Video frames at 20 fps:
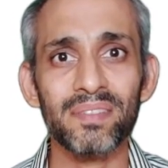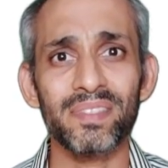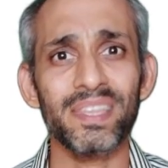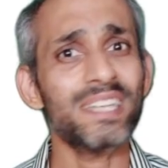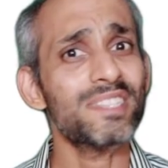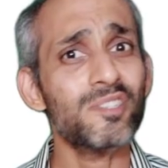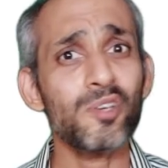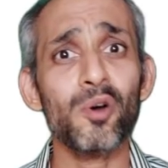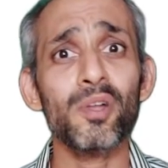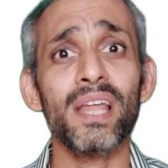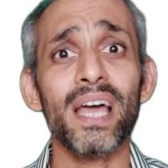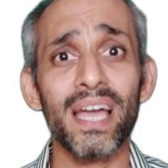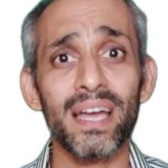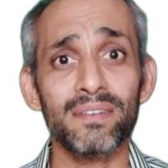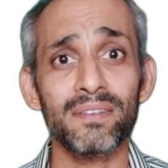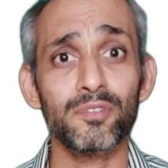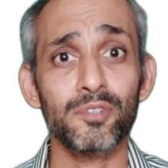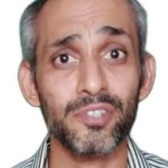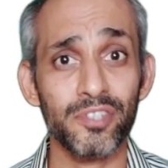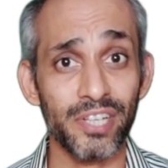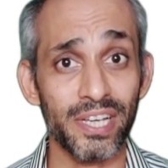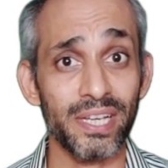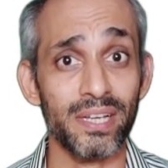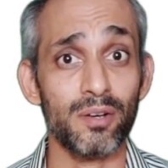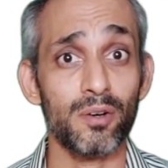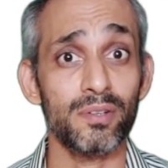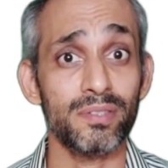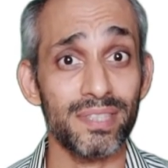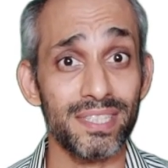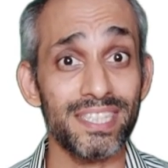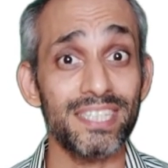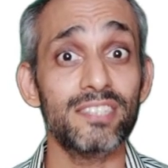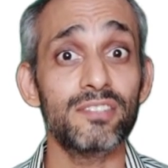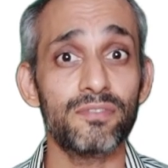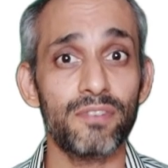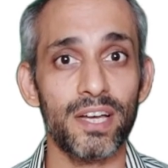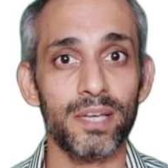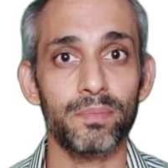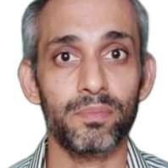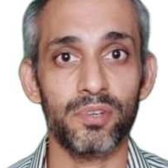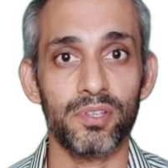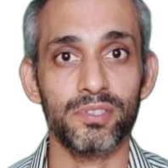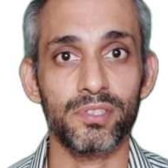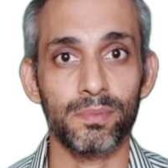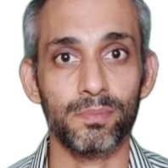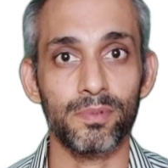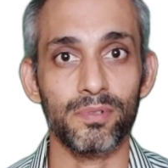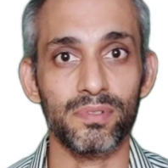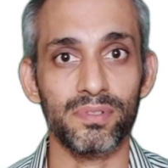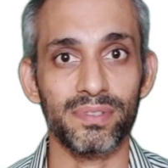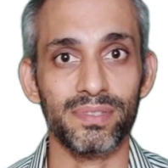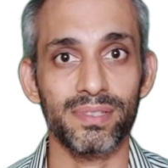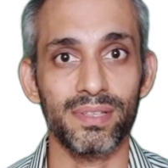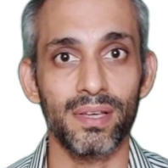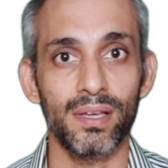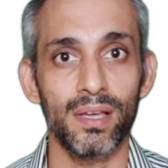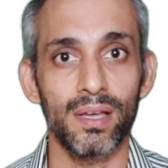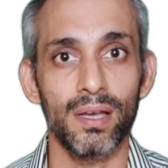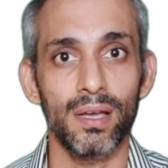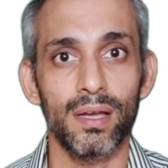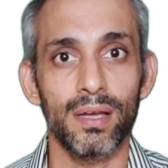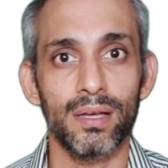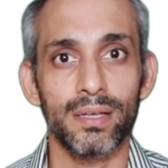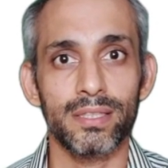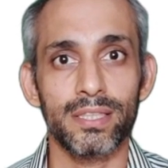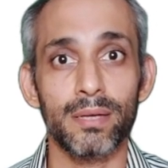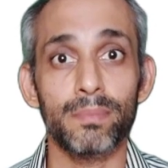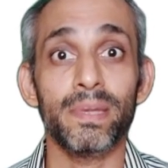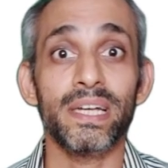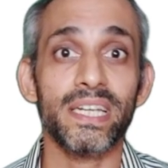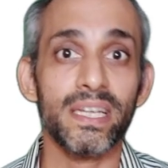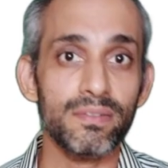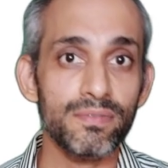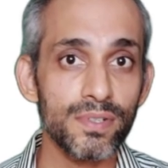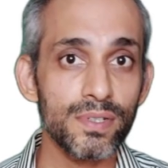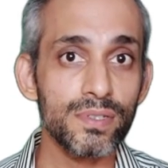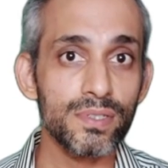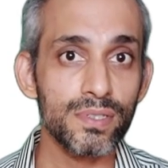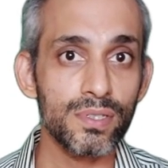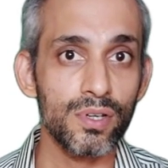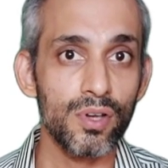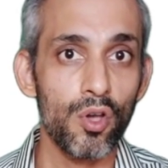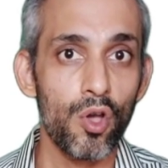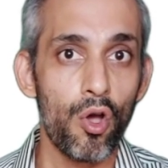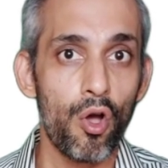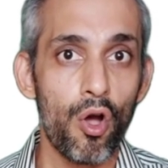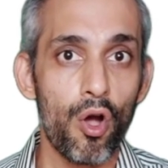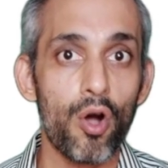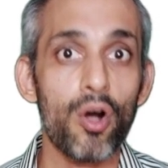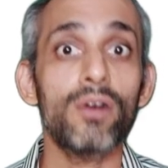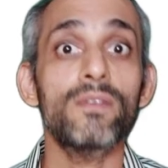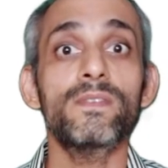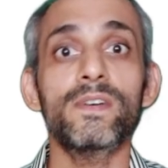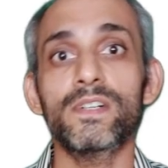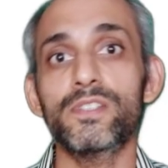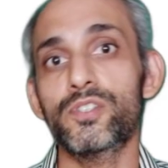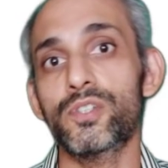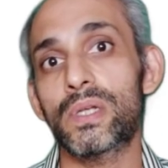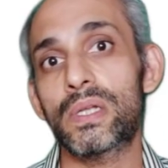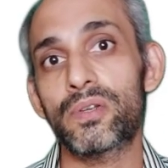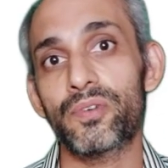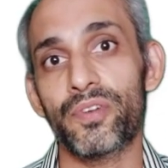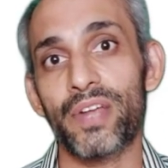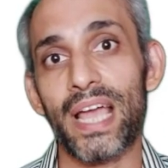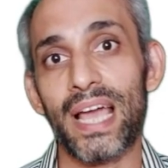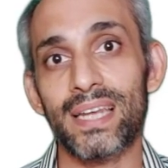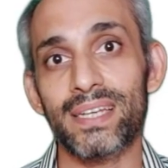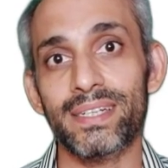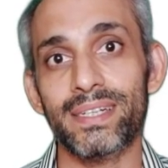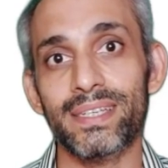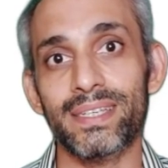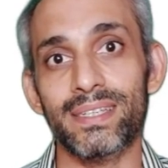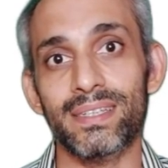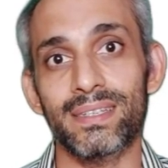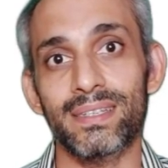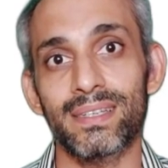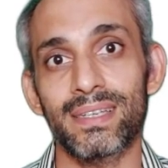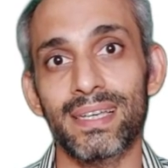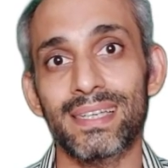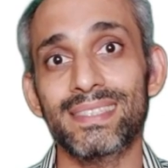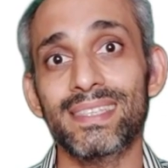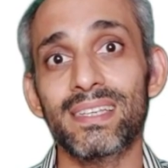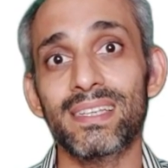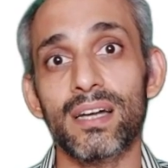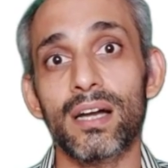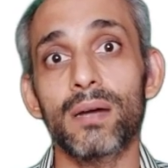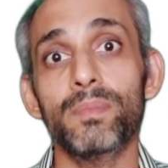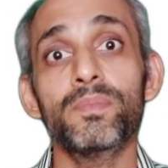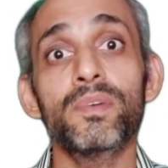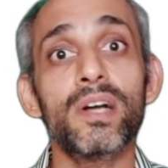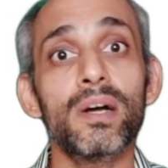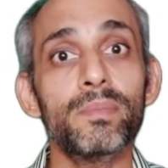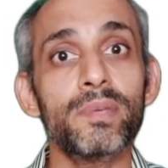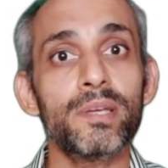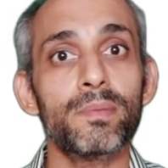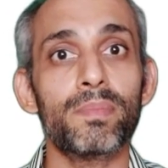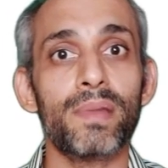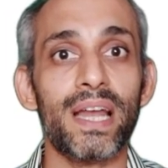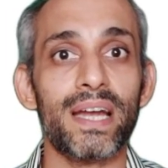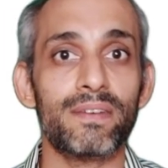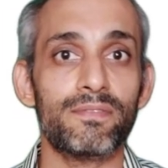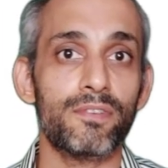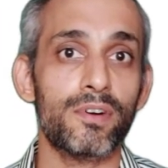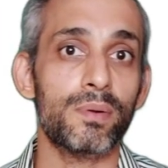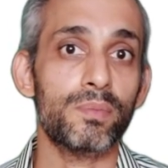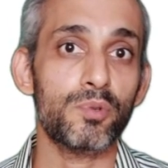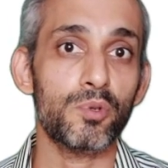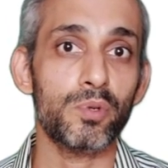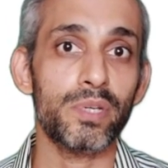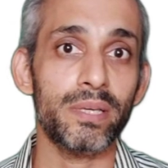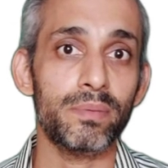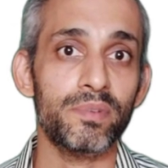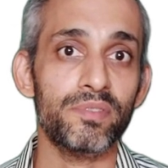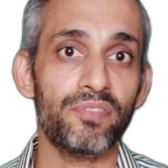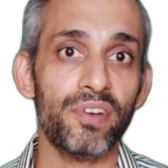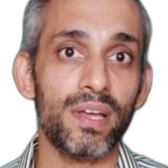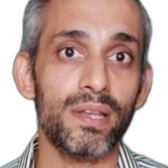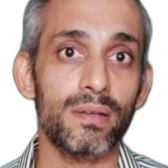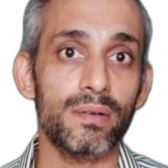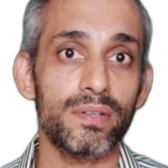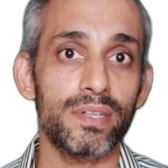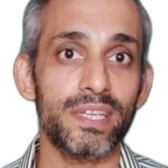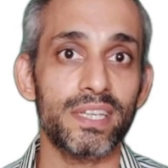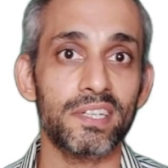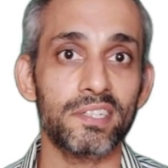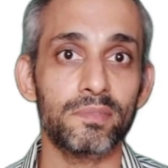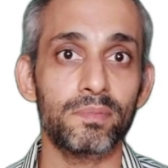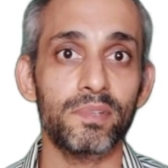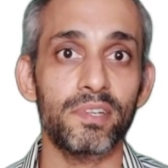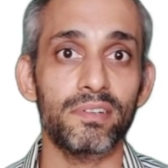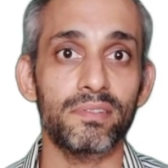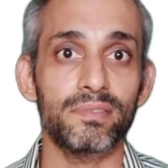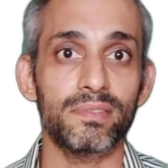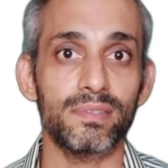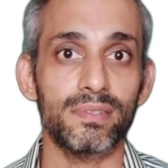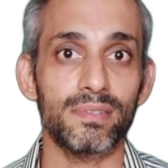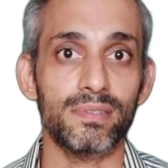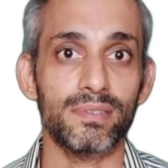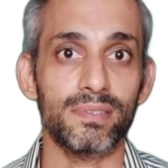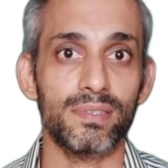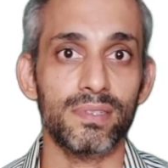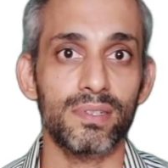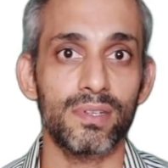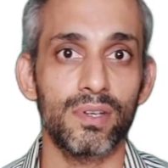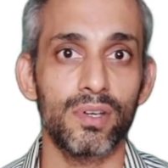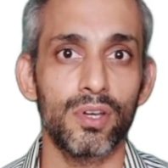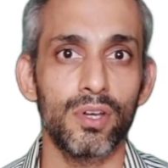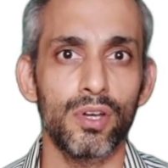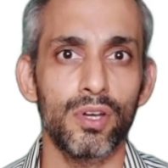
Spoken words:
That's all I have to share on these 5 principles. The metaverse or virtual reality is an upcoming platform to gamify learning experiences.